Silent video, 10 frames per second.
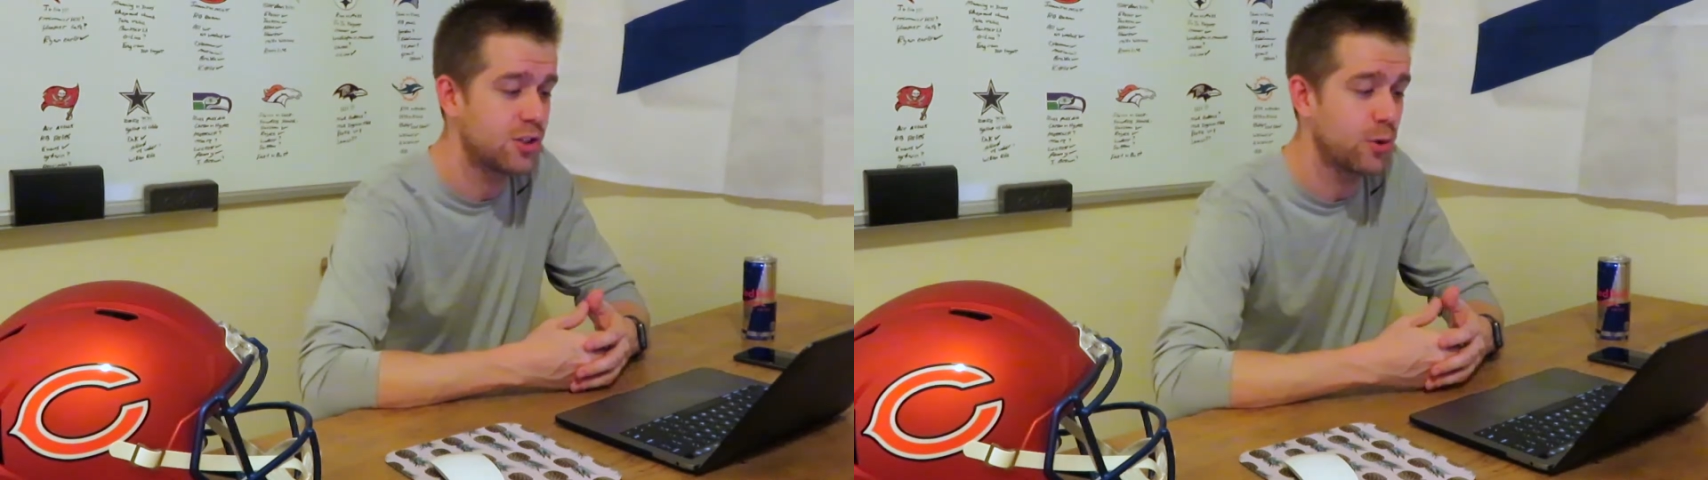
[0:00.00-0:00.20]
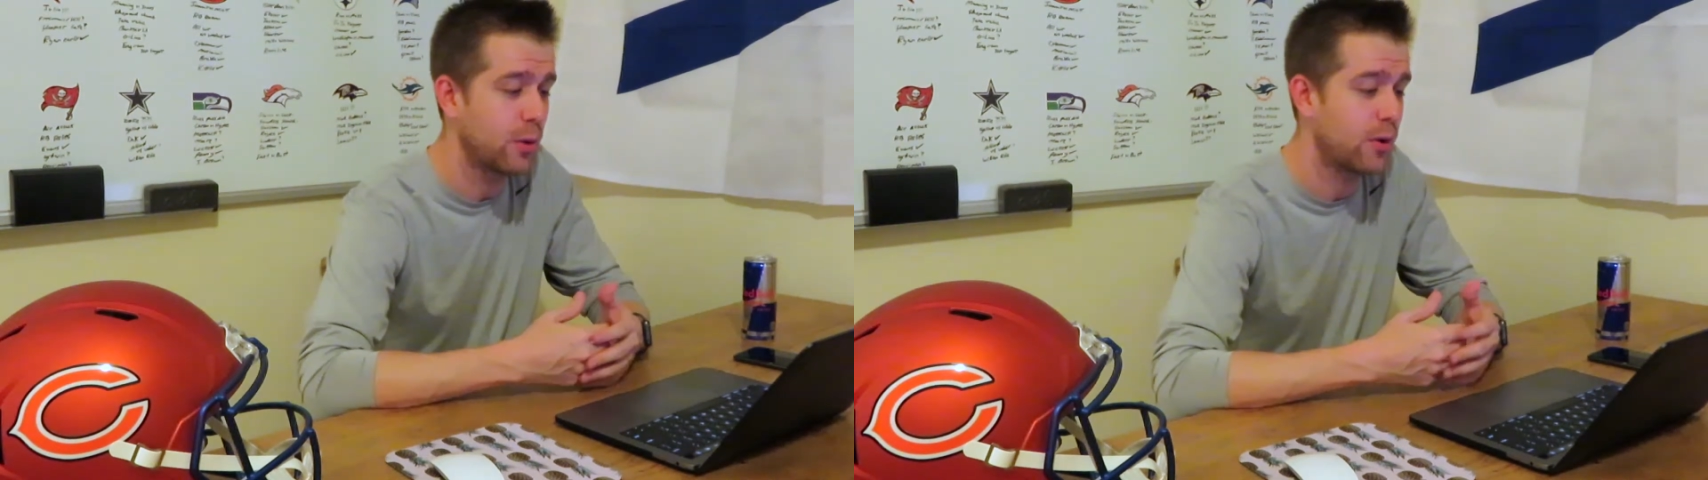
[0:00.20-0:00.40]

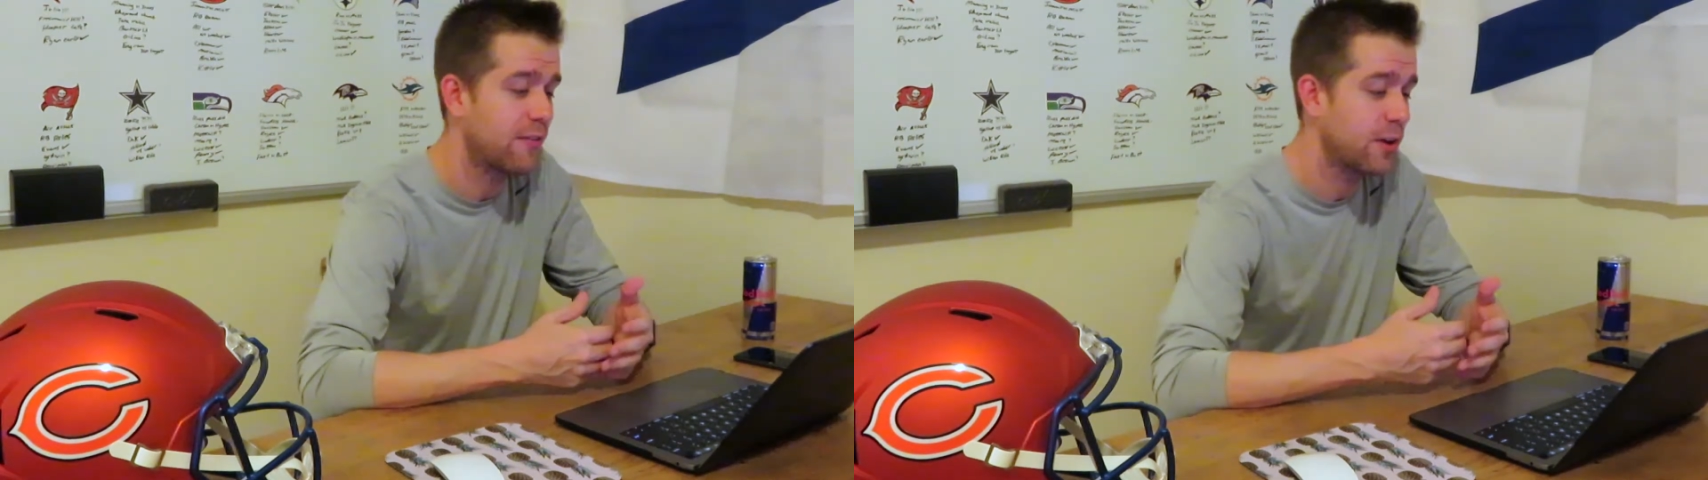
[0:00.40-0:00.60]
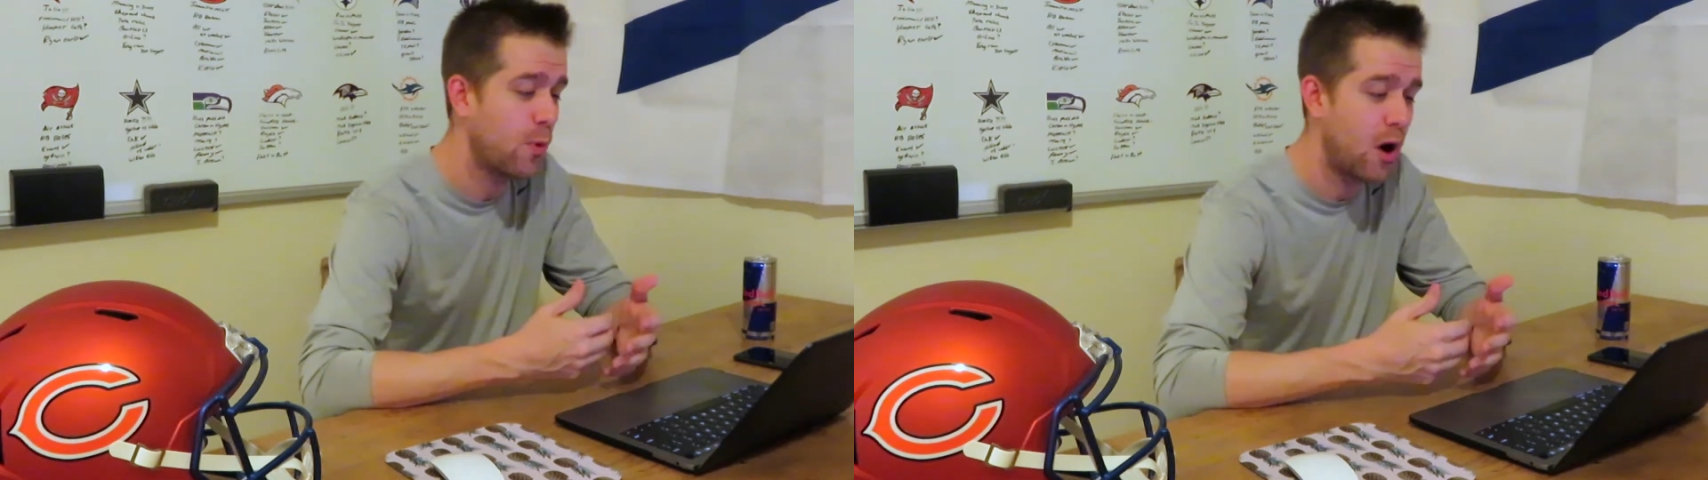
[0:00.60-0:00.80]
doing
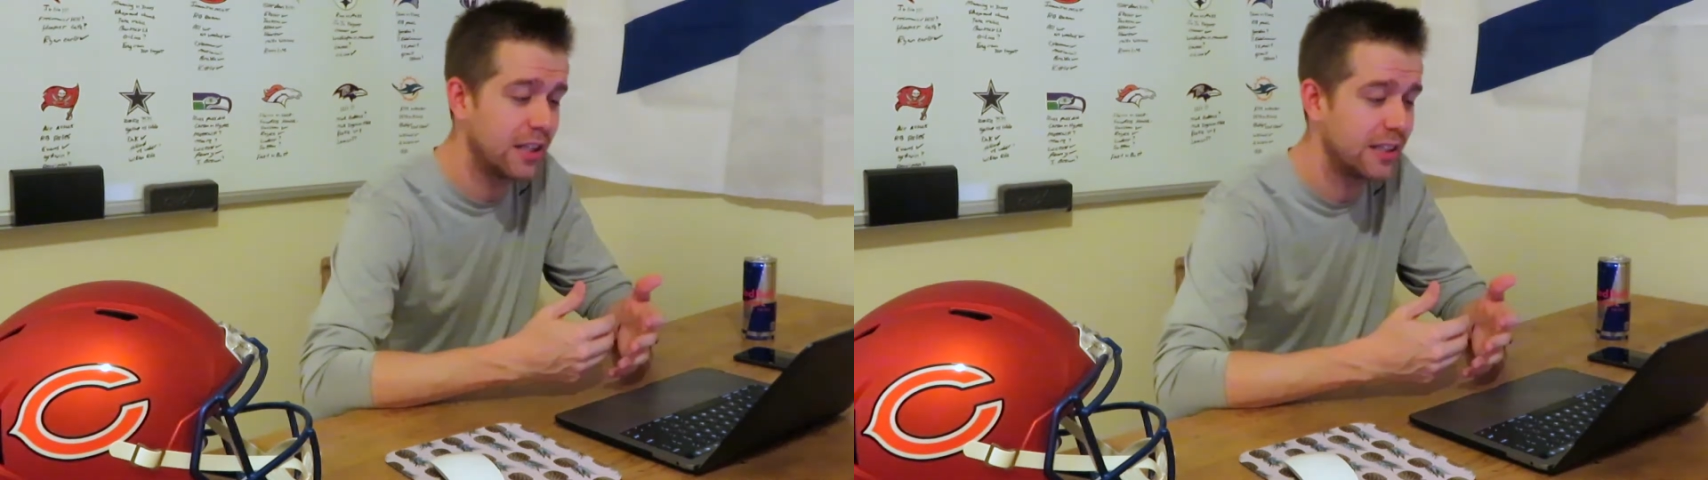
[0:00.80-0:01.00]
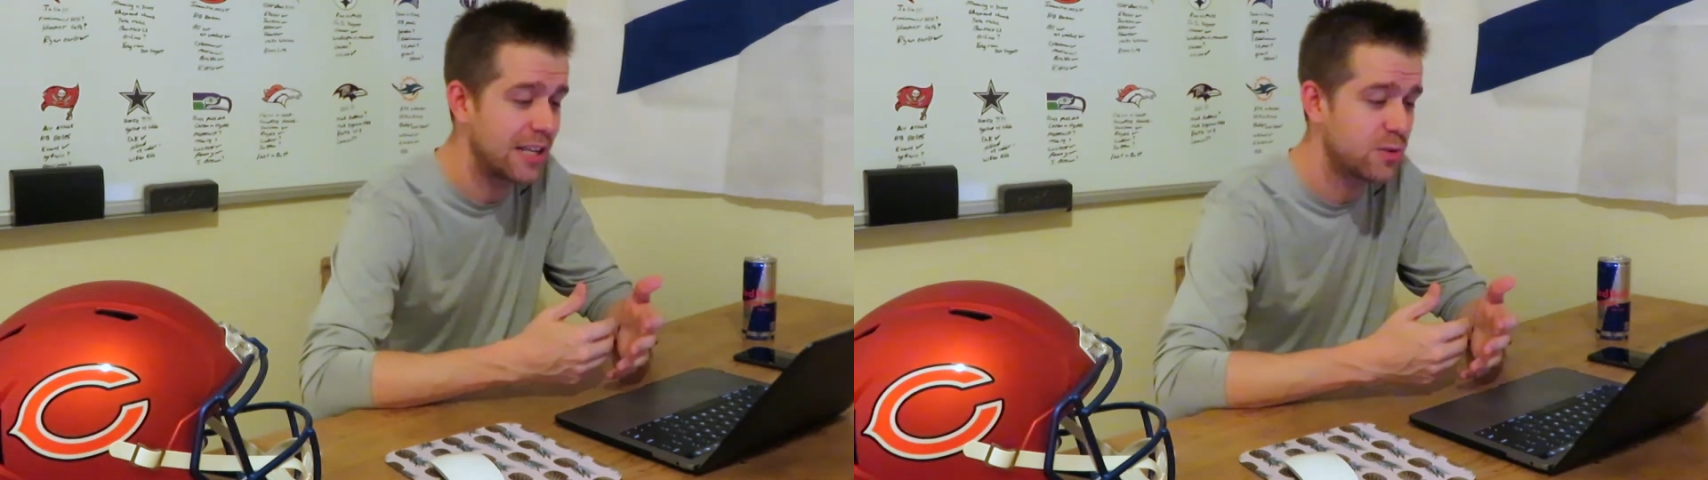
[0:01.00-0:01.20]
whatever he
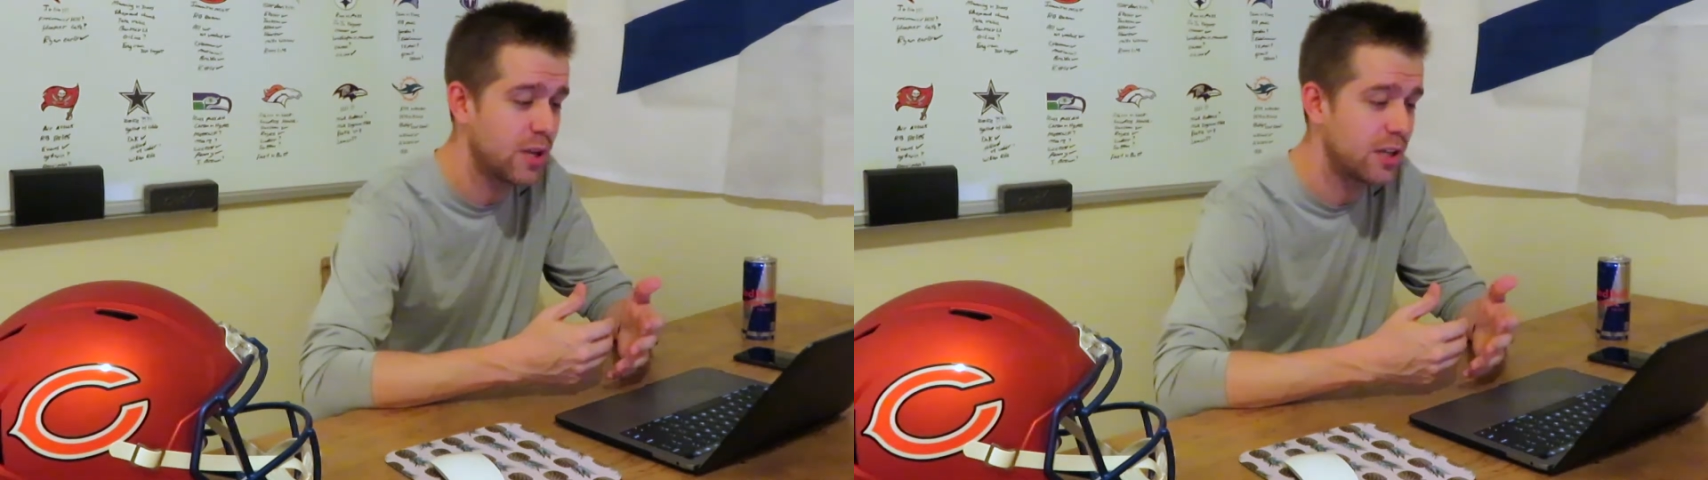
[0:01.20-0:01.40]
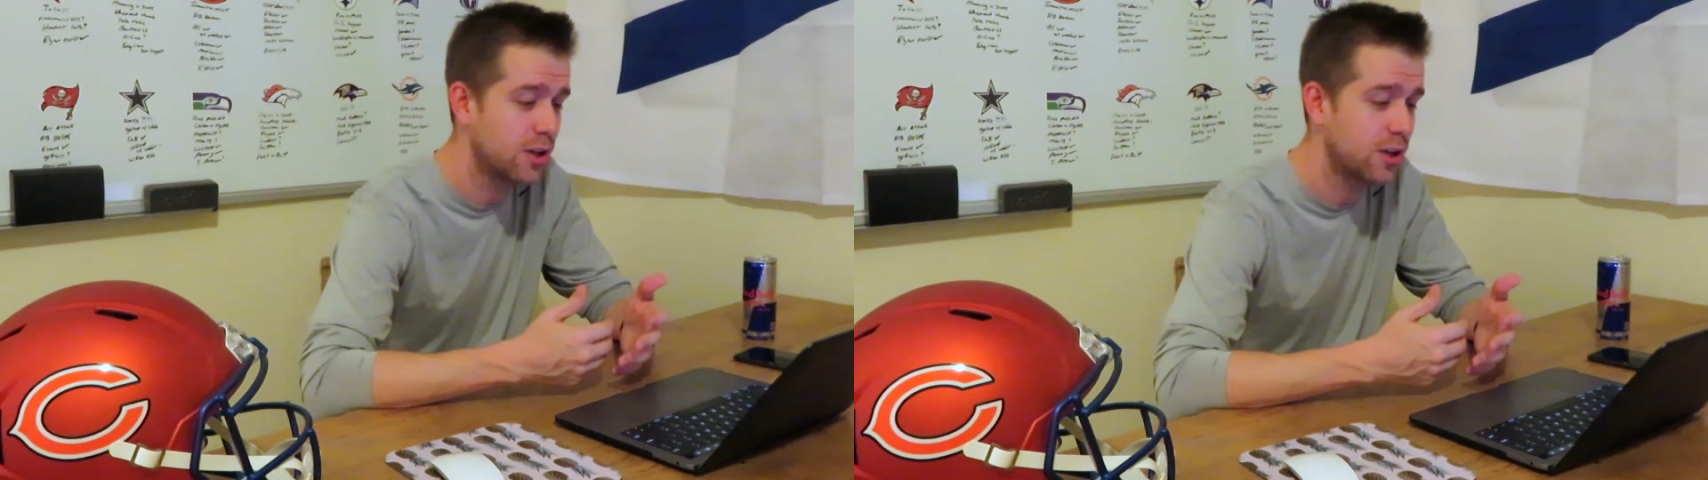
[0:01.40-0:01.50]
wanted last week,